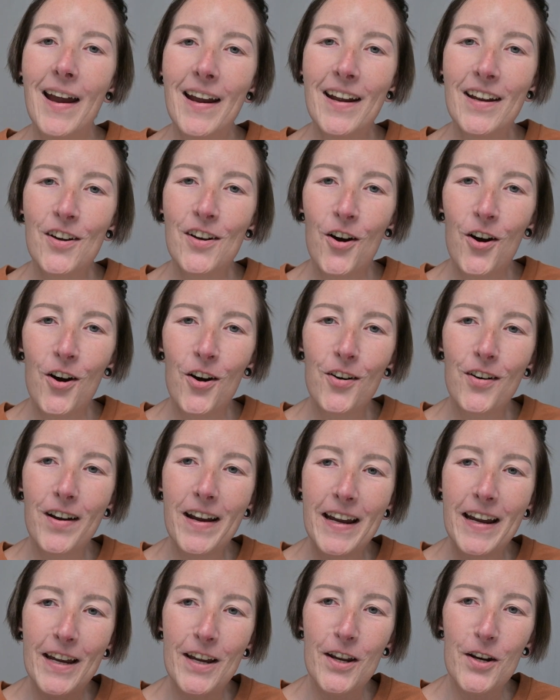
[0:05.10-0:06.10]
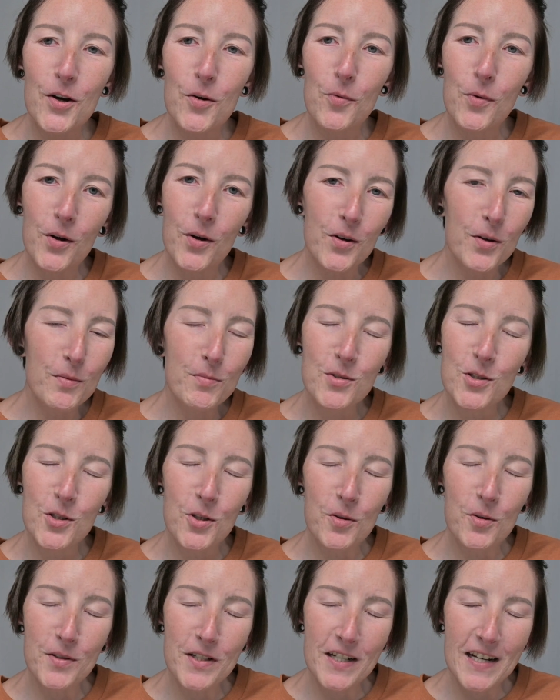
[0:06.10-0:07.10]
Hey y'all, and welcome
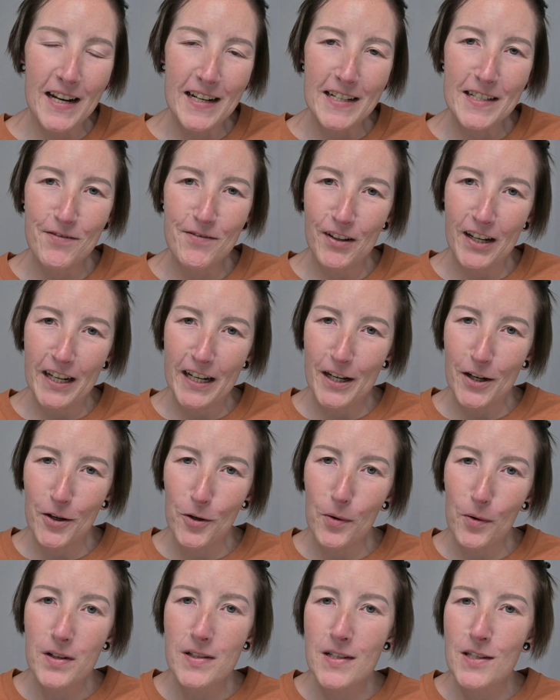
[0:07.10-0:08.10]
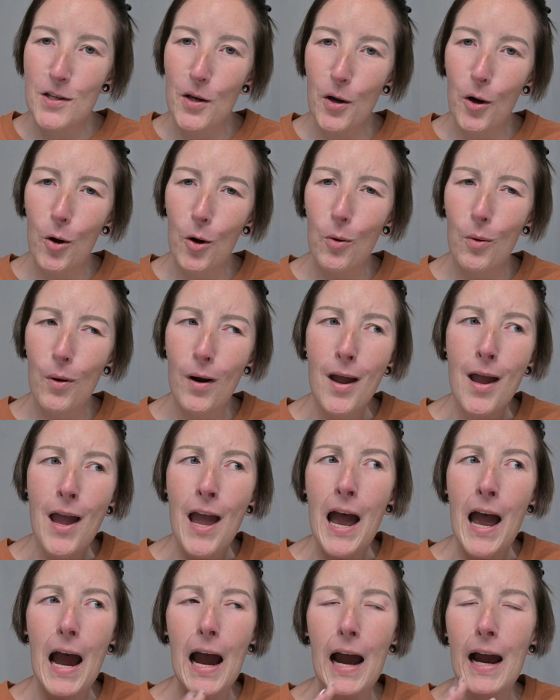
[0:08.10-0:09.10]
to today's video. So
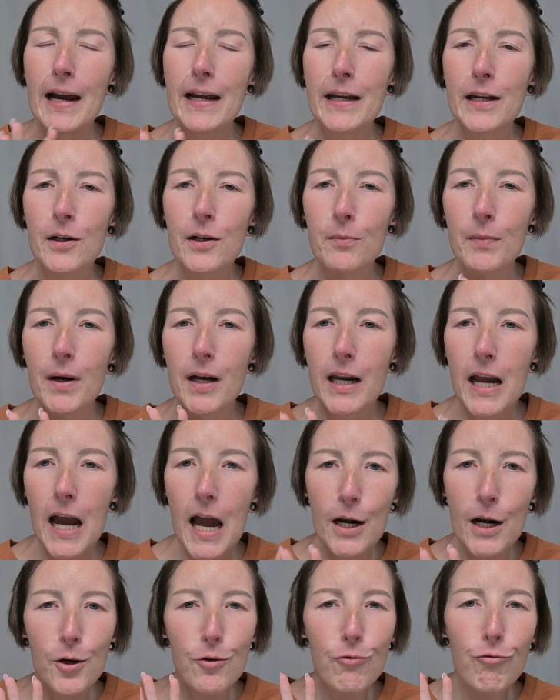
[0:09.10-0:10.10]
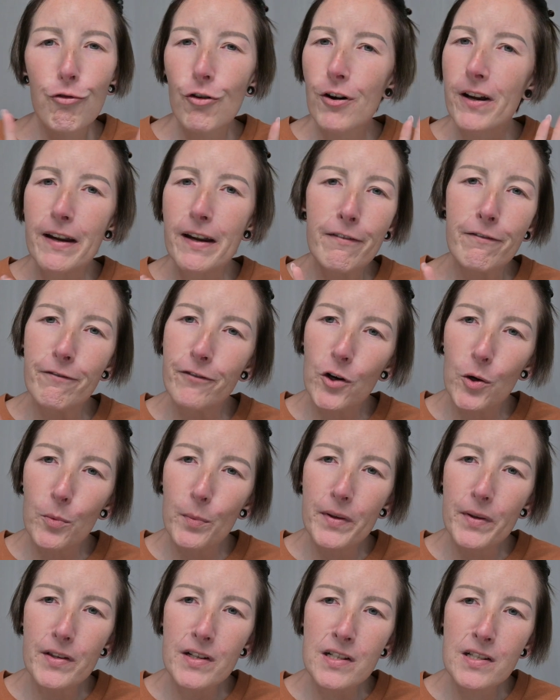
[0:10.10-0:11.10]
I am kind of
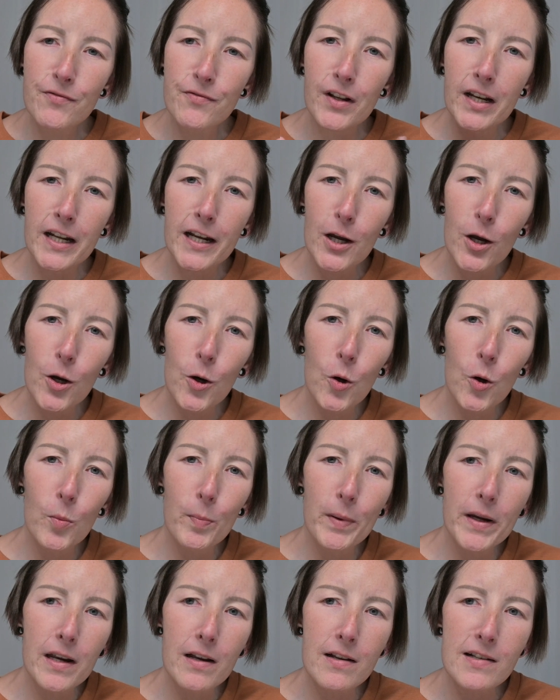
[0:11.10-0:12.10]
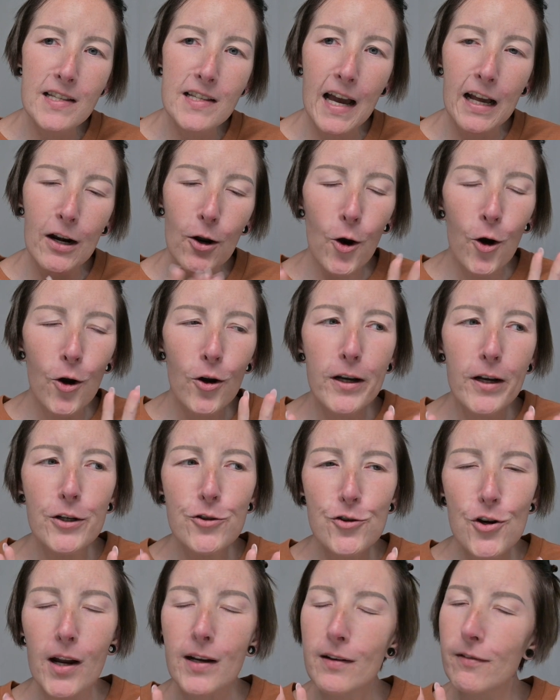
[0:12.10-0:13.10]
re-filming this video because I'd already
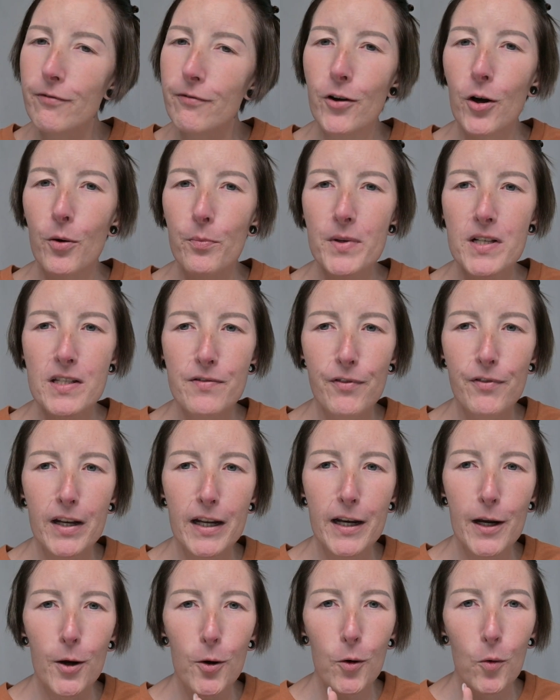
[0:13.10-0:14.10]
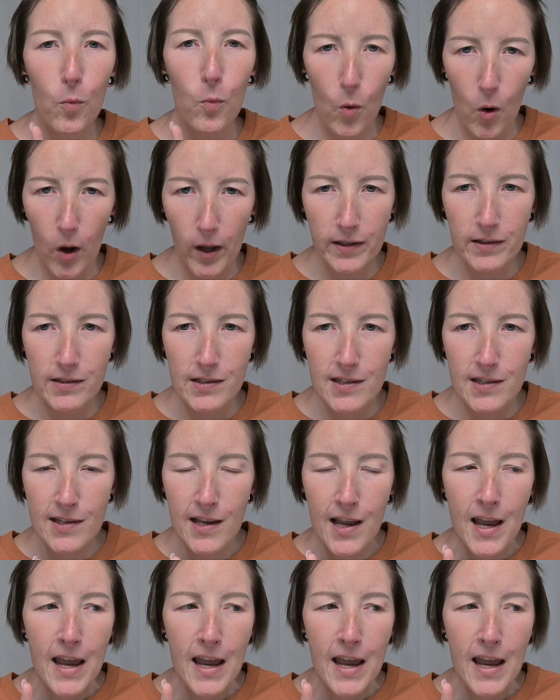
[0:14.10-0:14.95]
tried to film this video once